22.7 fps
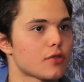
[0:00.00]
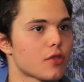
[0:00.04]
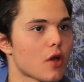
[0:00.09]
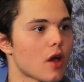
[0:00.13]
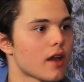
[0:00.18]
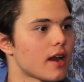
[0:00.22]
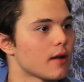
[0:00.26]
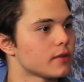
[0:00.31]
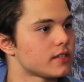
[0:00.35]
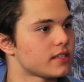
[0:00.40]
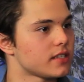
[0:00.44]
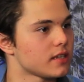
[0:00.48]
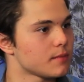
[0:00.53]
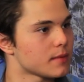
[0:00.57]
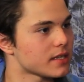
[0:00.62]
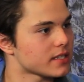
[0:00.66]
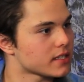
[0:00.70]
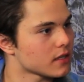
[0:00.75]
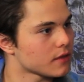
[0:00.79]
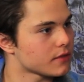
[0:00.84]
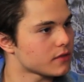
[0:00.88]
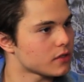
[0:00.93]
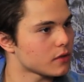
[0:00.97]
thought I would see
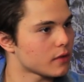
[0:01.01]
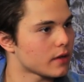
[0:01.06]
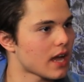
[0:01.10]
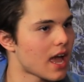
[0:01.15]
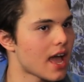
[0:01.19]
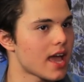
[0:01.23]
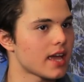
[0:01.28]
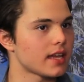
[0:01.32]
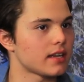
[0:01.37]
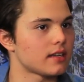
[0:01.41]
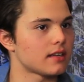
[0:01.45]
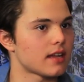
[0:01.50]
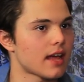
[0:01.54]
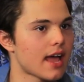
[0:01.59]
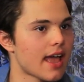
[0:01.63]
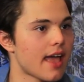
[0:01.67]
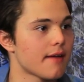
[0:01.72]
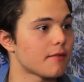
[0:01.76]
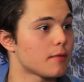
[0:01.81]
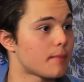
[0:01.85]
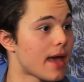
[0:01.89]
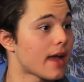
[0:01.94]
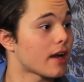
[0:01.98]
myself doing. I
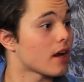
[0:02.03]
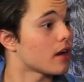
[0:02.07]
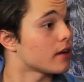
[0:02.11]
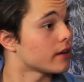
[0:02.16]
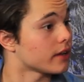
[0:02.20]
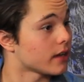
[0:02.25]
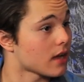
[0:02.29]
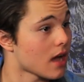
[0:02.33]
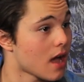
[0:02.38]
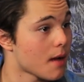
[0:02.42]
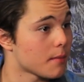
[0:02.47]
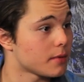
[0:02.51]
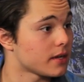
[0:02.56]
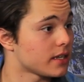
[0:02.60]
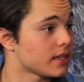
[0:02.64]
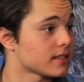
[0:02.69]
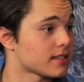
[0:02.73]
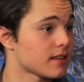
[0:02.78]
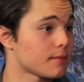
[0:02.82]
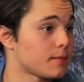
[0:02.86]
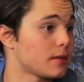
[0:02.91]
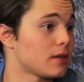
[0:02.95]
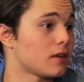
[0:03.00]
have a background in comedy
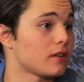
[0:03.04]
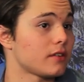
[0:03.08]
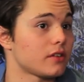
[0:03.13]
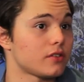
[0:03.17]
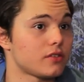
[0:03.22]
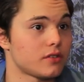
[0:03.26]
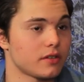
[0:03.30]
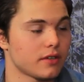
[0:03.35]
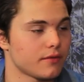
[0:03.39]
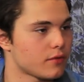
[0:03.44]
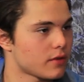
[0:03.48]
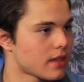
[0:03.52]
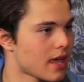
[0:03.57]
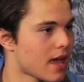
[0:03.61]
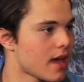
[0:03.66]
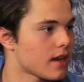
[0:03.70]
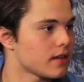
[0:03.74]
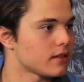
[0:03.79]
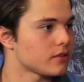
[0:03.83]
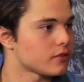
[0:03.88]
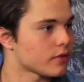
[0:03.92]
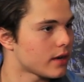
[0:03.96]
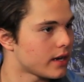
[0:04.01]
because I've been auditioning for
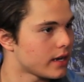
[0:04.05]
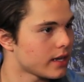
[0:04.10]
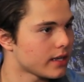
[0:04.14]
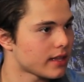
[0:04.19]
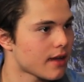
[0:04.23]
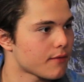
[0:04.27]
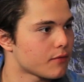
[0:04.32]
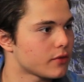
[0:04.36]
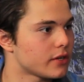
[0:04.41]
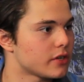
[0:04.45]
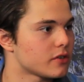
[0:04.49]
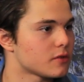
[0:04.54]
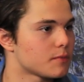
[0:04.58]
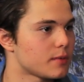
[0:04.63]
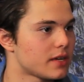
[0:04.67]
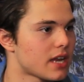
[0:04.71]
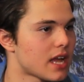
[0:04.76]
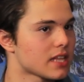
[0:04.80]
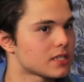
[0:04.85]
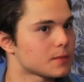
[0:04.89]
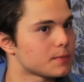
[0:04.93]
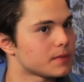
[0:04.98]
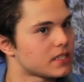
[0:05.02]
that and training in that for years, but
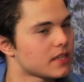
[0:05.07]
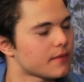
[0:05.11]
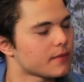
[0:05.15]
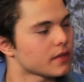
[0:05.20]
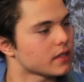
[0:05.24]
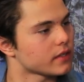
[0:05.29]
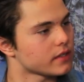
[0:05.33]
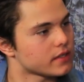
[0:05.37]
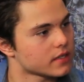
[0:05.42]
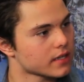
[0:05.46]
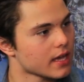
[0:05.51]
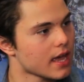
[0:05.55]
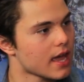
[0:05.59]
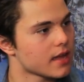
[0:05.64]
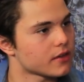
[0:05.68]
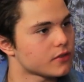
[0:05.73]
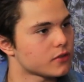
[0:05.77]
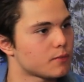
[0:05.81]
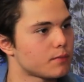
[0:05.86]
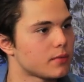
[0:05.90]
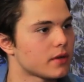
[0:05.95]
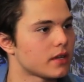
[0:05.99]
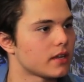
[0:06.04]
not specifically
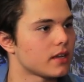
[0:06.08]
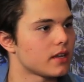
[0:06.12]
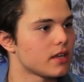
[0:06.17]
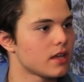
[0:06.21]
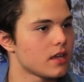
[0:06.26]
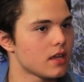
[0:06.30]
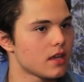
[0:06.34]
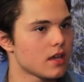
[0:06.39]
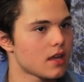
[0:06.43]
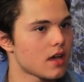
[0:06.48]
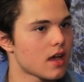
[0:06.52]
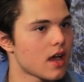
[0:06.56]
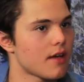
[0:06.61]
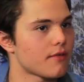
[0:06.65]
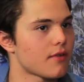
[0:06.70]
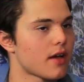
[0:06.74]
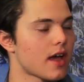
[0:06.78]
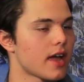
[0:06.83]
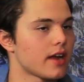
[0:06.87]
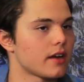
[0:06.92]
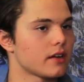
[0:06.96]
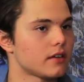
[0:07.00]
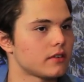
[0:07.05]
sketch. But I've
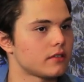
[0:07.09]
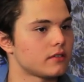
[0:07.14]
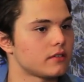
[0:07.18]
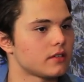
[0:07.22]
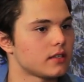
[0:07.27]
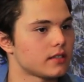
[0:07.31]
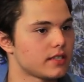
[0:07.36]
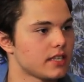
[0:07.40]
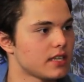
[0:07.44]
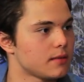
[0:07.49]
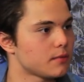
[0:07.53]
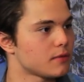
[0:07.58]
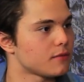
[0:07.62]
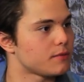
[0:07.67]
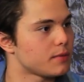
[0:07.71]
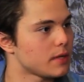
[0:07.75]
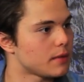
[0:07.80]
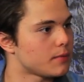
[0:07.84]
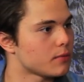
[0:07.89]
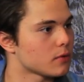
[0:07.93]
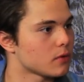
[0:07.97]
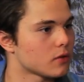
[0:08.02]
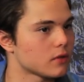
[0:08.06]
hired a team of
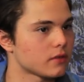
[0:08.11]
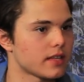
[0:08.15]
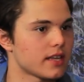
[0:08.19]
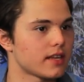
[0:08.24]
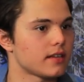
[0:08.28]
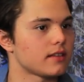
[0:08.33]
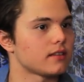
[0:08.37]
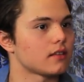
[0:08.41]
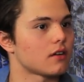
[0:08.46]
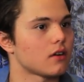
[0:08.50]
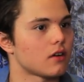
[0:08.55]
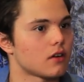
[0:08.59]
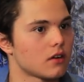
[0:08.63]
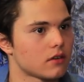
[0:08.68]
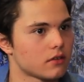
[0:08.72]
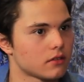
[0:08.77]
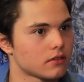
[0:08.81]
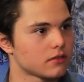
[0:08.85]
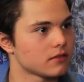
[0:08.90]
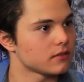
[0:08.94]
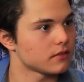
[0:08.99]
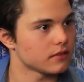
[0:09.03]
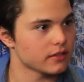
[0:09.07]
people that
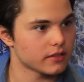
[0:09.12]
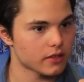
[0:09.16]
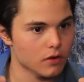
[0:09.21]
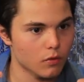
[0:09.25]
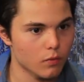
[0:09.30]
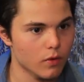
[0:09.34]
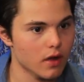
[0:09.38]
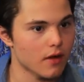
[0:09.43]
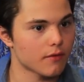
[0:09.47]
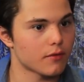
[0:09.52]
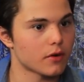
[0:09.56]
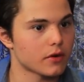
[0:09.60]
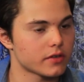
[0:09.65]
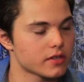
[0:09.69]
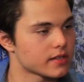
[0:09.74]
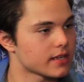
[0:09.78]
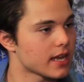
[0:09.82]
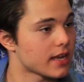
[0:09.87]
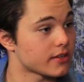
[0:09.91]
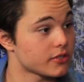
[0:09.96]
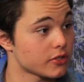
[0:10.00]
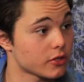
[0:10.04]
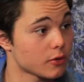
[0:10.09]
are, you know, well versed in
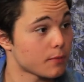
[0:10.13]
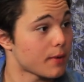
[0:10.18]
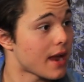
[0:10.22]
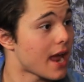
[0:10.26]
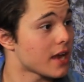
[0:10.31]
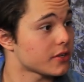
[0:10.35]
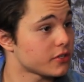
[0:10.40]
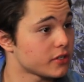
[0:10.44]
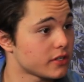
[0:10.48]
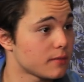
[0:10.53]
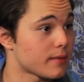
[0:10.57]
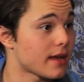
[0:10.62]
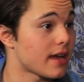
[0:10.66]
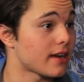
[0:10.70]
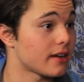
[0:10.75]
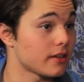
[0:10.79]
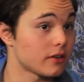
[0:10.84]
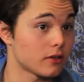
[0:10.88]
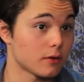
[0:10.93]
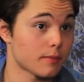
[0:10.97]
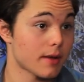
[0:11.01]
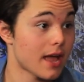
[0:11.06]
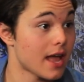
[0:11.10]
sketch and are passionate about it
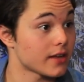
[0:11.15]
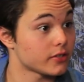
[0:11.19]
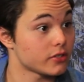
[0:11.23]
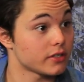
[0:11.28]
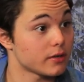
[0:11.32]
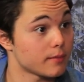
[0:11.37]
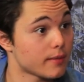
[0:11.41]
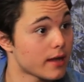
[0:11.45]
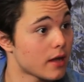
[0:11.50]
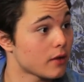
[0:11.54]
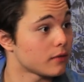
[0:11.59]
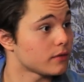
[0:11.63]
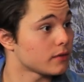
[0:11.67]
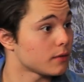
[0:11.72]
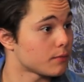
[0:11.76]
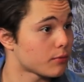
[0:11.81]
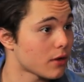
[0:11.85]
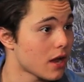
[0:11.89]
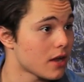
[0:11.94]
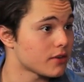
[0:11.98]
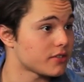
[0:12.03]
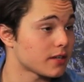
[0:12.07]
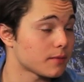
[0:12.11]
and are passionate about the
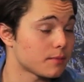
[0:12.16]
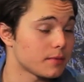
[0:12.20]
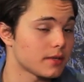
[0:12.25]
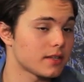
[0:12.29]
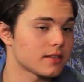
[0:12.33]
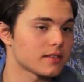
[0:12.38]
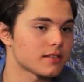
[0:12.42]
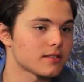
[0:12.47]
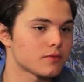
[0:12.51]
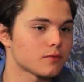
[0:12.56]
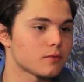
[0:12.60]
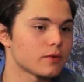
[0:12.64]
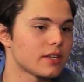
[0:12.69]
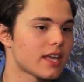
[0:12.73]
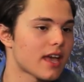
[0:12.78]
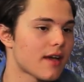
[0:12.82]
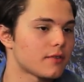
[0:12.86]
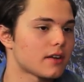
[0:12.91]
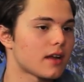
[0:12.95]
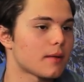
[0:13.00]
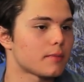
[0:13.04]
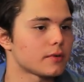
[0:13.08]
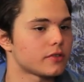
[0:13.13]
project, because we
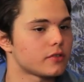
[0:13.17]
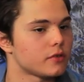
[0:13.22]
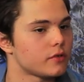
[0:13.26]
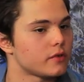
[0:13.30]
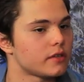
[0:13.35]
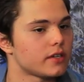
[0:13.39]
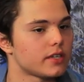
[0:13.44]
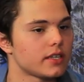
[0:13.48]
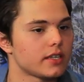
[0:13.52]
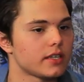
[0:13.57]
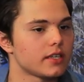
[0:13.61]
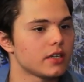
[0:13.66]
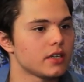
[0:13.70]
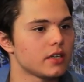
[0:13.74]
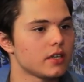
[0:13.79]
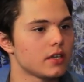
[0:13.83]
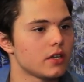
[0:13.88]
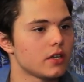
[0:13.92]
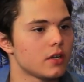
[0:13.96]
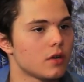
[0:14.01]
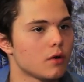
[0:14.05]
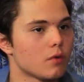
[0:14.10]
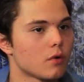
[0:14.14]
have an opportunity
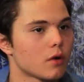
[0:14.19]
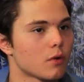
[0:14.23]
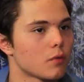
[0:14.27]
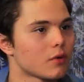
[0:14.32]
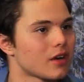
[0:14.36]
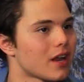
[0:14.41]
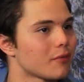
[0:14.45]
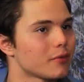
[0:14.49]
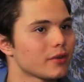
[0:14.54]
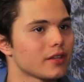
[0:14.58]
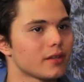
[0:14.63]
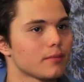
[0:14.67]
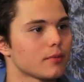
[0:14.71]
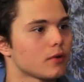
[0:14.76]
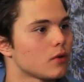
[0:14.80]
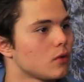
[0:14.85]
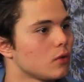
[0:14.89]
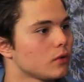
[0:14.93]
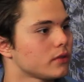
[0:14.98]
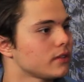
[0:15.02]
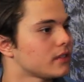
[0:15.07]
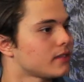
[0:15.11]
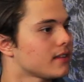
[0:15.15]
where we're not really
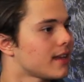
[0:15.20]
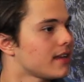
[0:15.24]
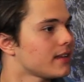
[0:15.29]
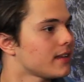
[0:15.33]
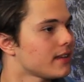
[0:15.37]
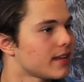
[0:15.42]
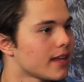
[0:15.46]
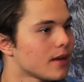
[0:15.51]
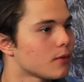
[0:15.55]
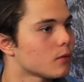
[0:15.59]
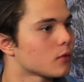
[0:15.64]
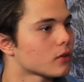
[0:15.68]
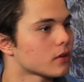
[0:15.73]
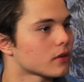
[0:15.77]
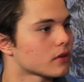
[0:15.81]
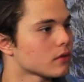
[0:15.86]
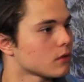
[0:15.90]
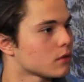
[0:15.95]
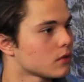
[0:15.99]
beholden to any network